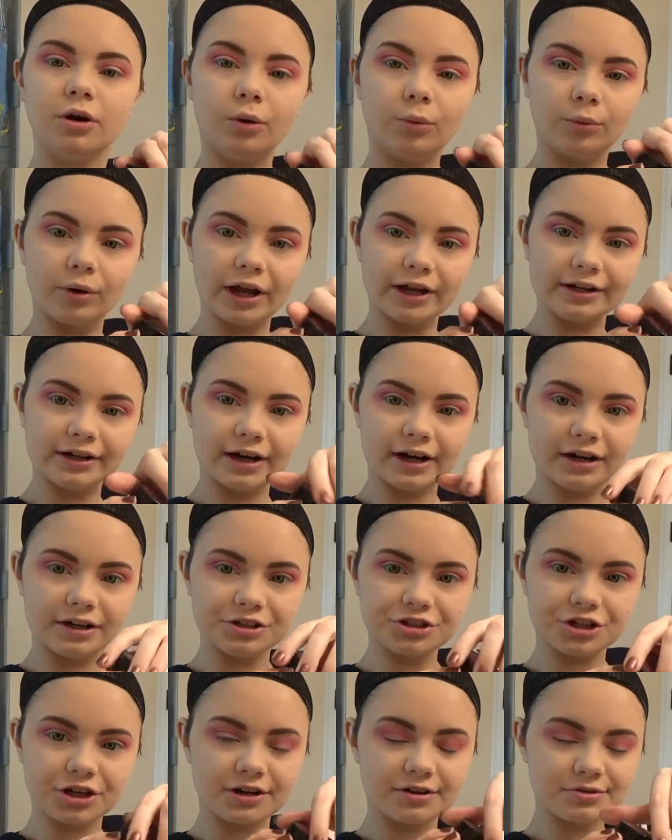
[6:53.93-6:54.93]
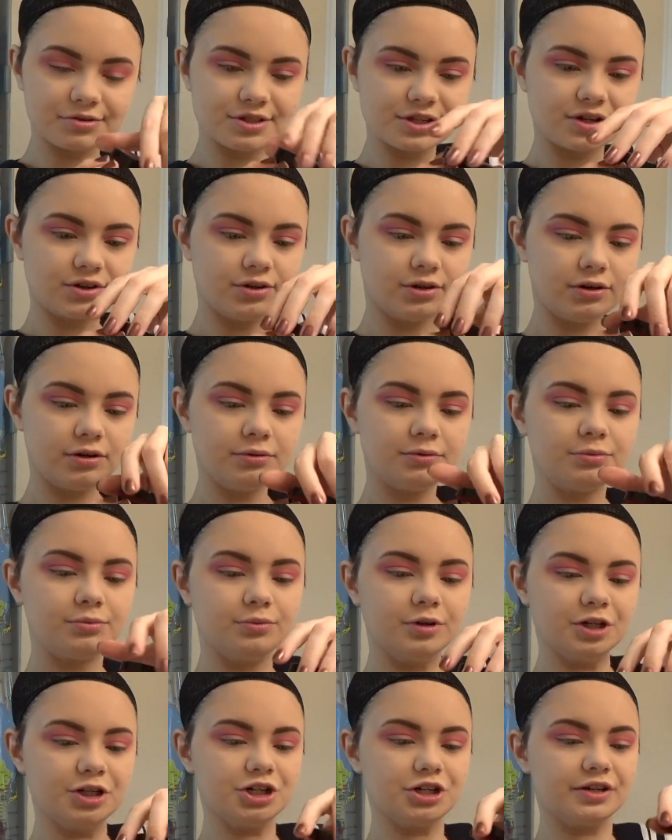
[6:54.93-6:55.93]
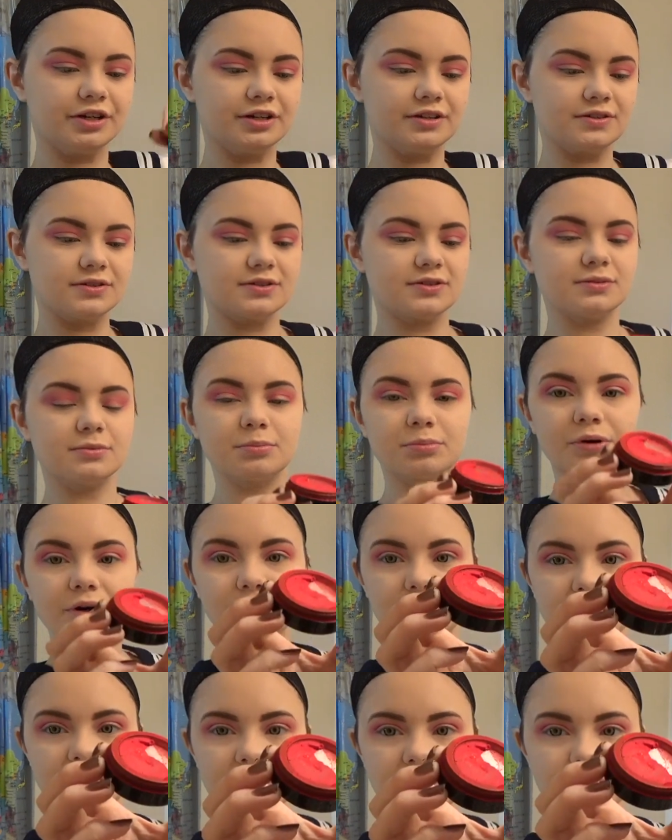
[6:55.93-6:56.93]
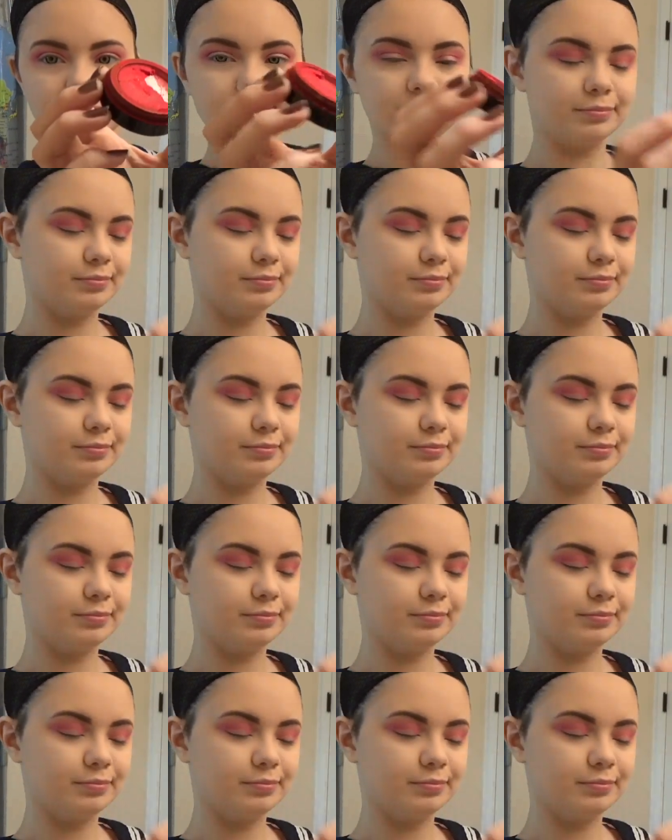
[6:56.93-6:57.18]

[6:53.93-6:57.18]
red eyeshadow single, which is broken up